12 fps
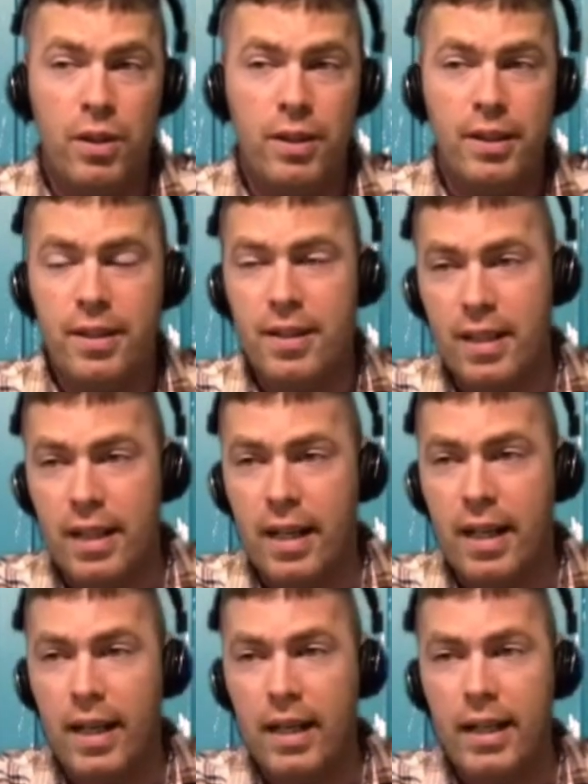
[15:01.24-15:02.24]
There's a
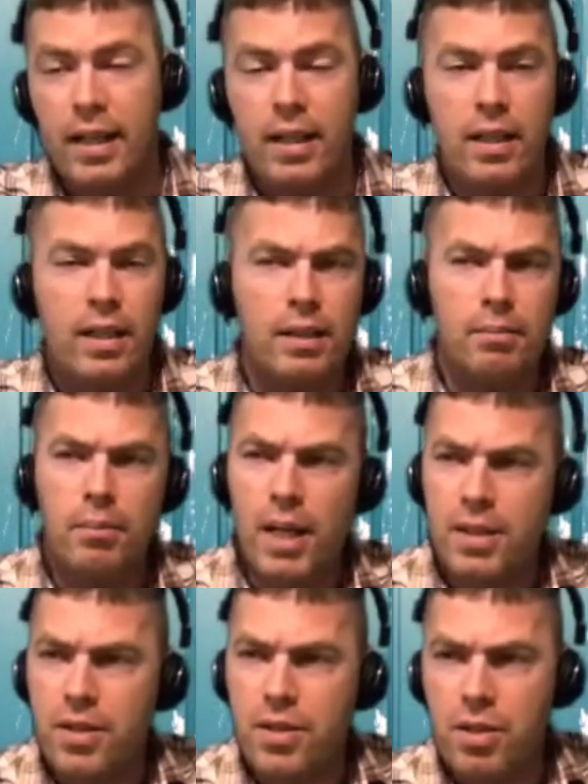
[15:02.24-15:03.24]
guy,
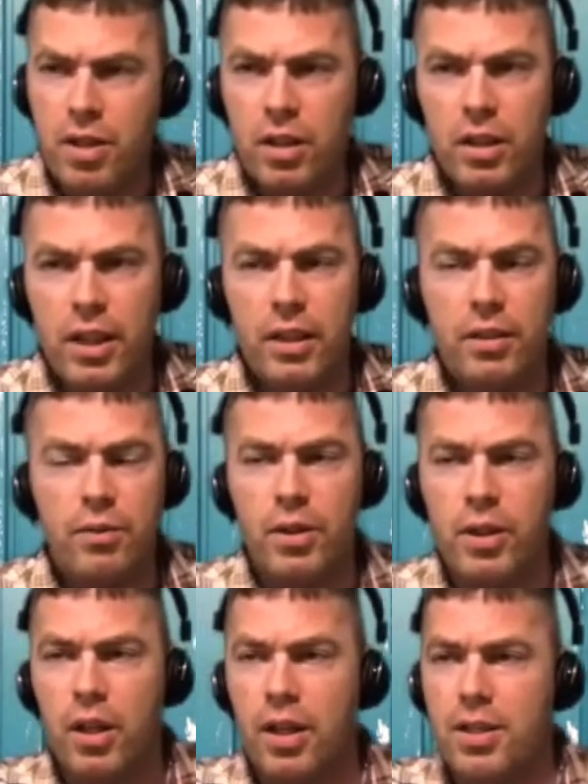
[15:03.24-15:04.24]
Master Sergeant Gallela,
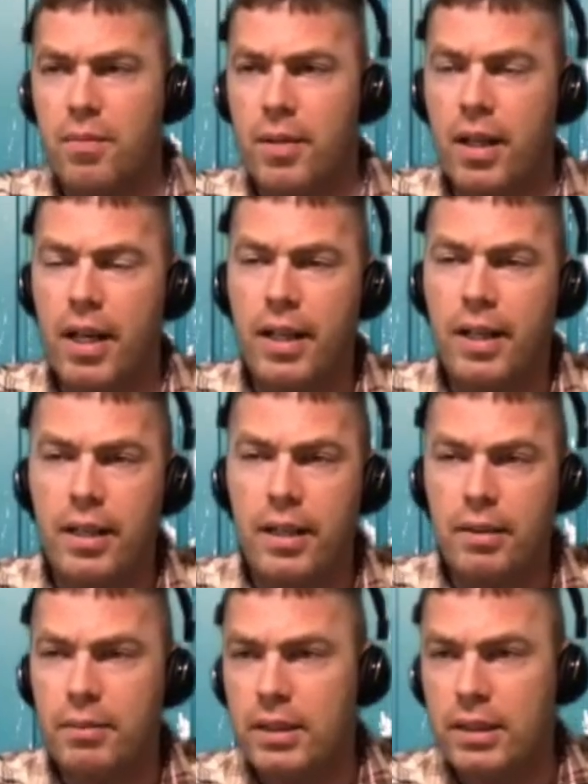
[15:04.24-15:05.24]
really awesome
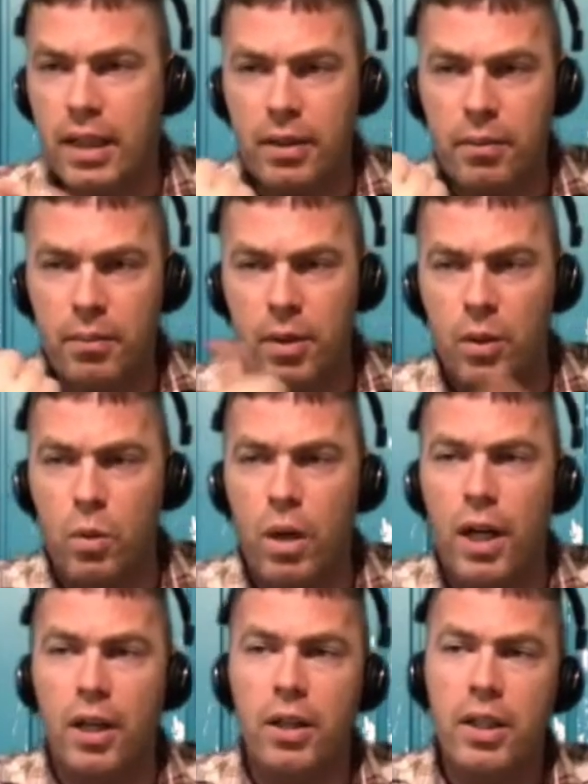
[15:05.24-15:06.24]
guy. He's out of
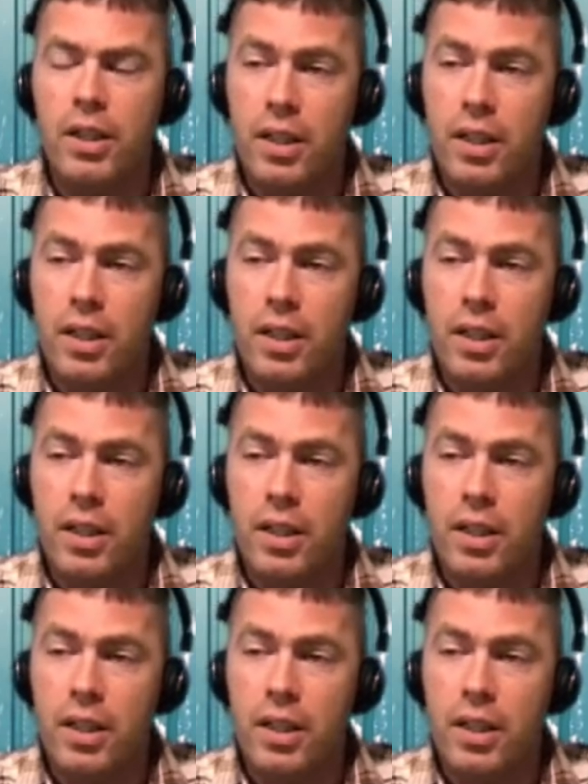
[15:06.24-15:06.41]
McGuire.